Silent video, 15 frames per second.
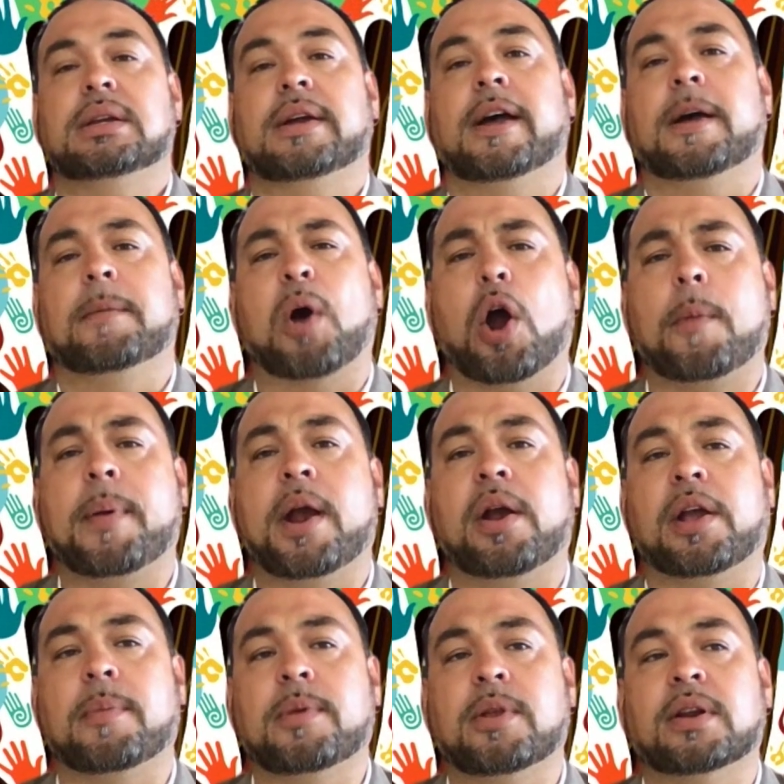Our parent
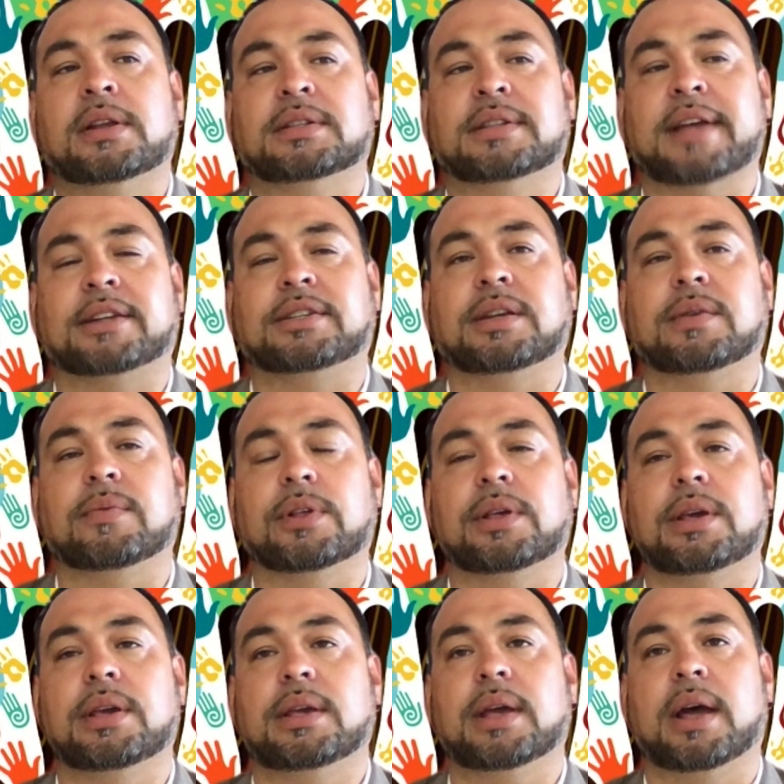community is actually
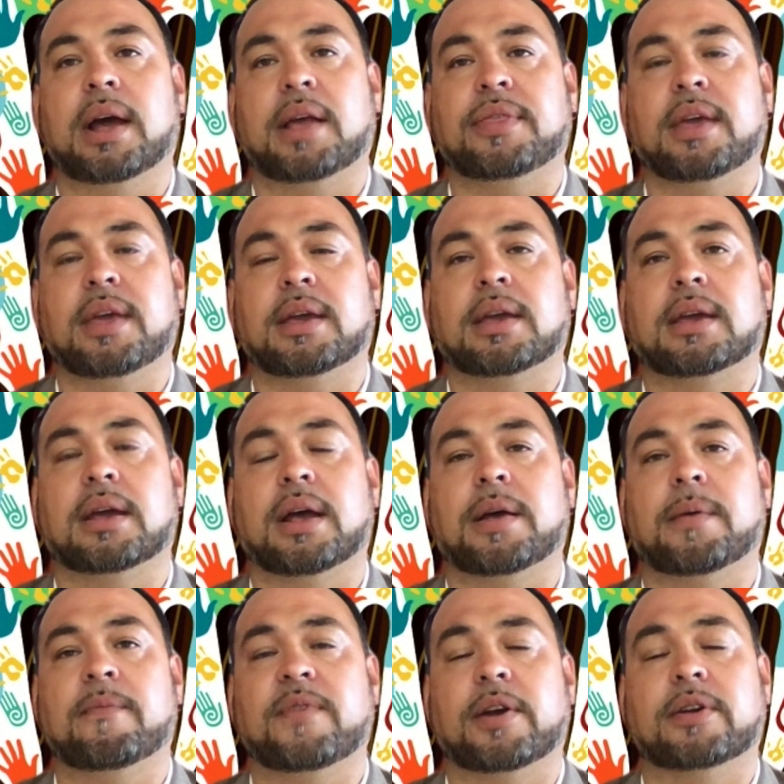really, I think,
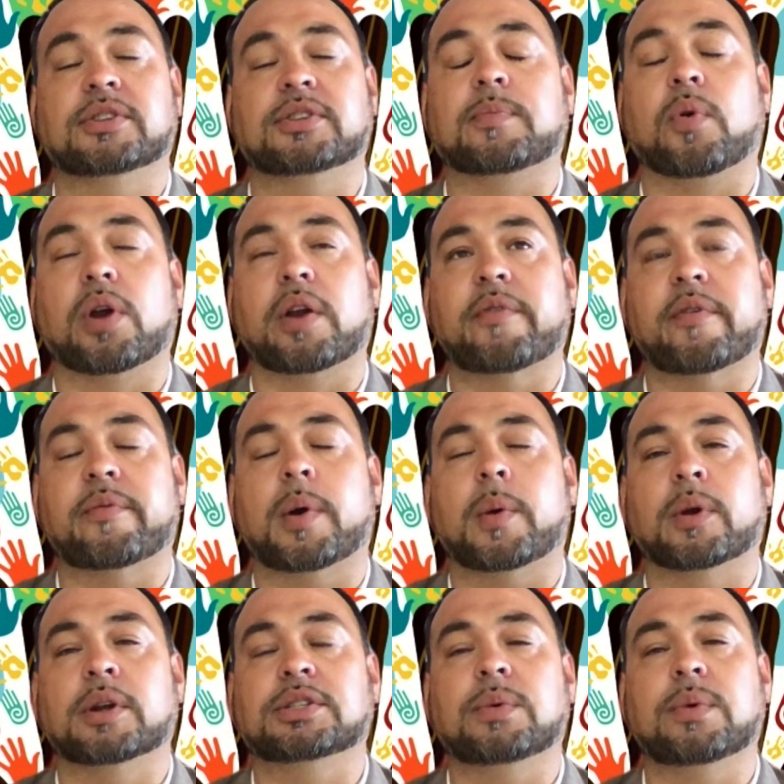very supportive of what
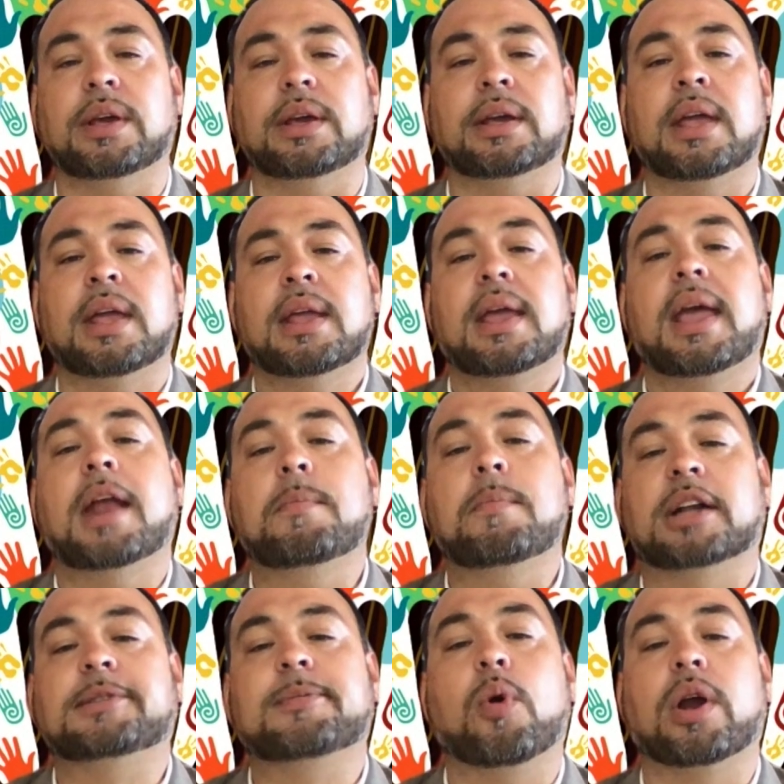we're doing and
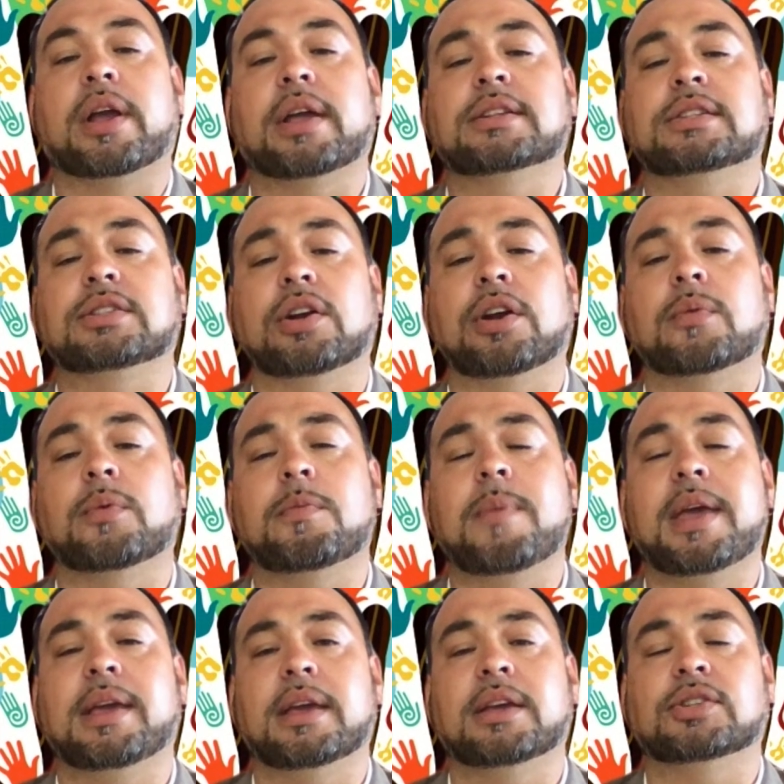much more concerned with
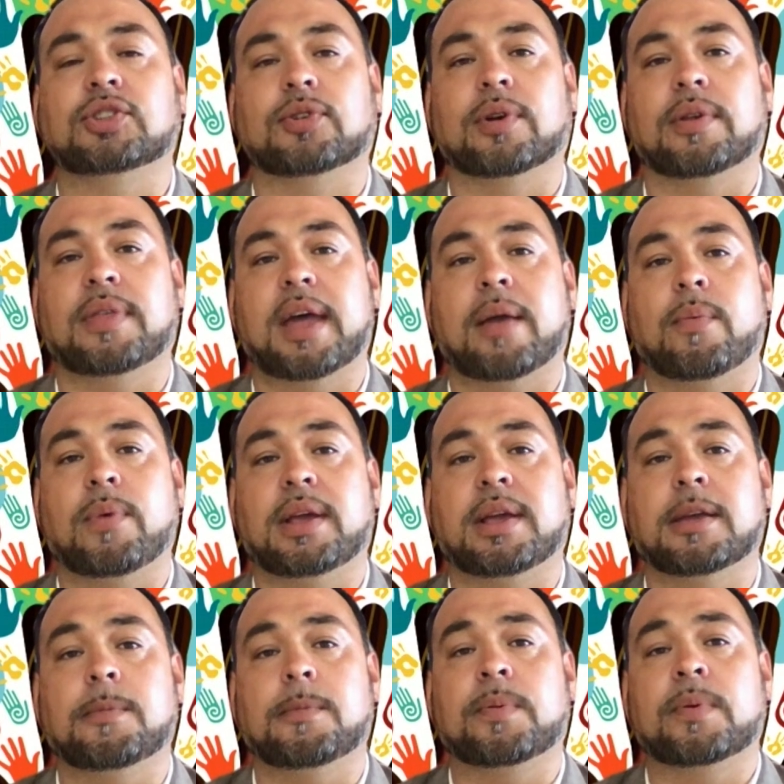making sure that we
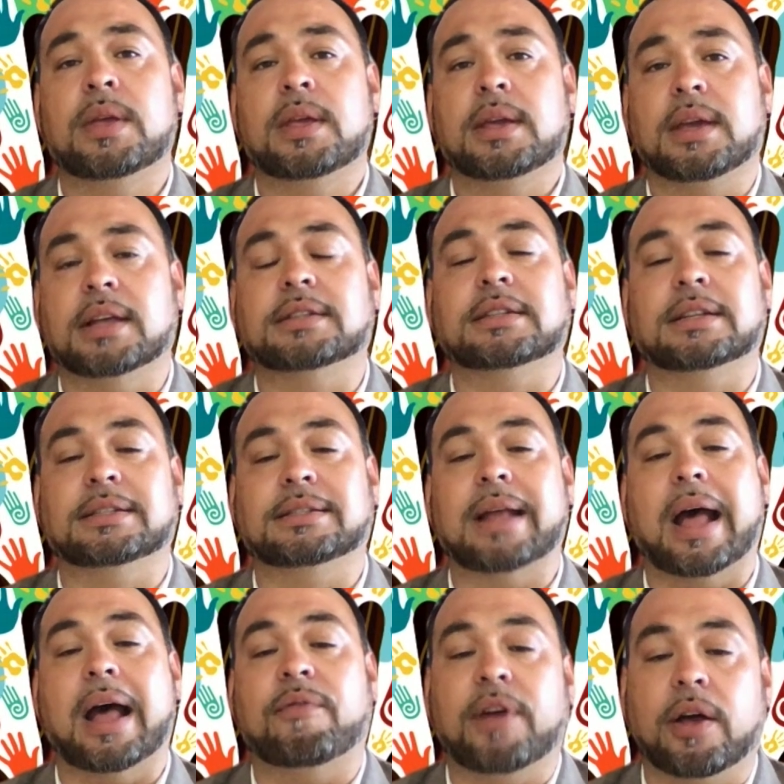keep kids and
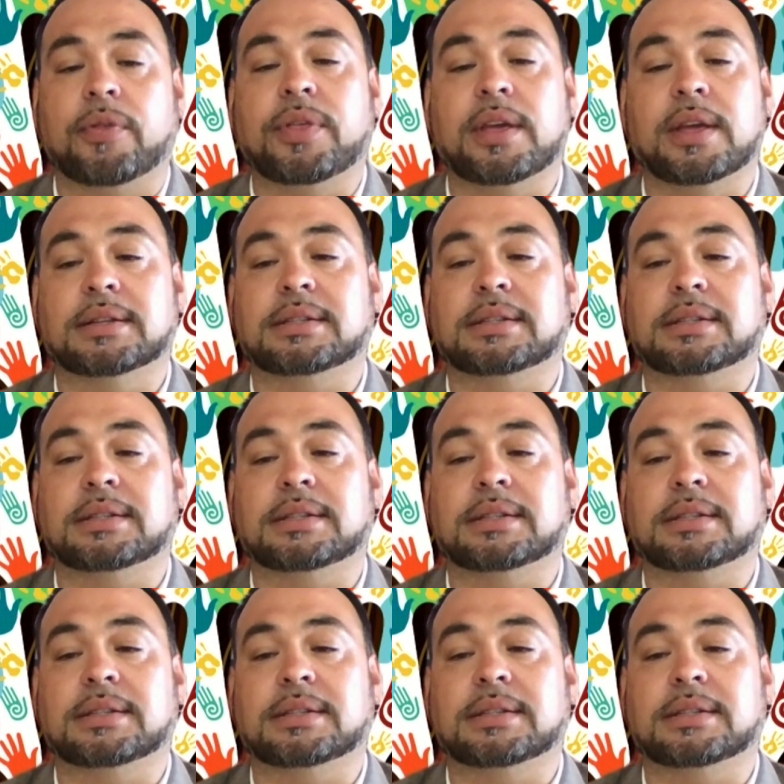staff healthy and